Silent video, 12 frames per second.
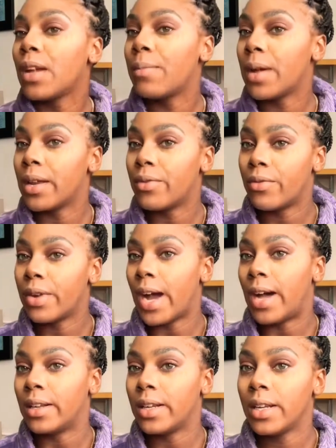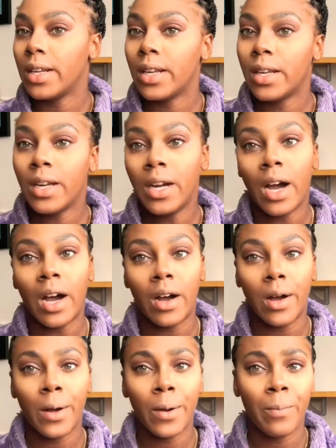But in reality,
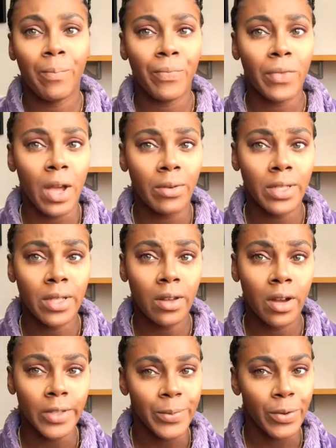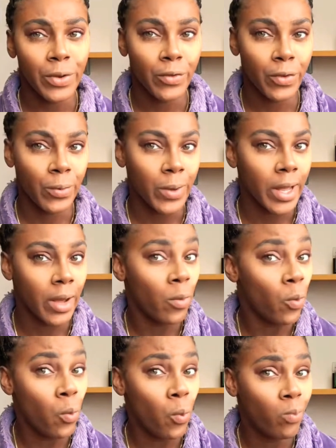I was in the hospital for what,
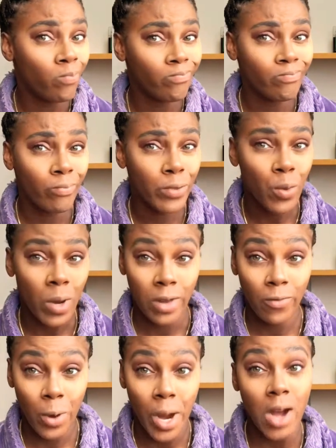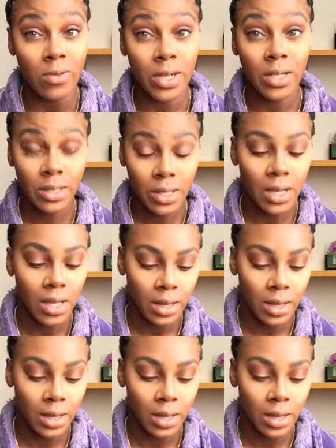24 hours?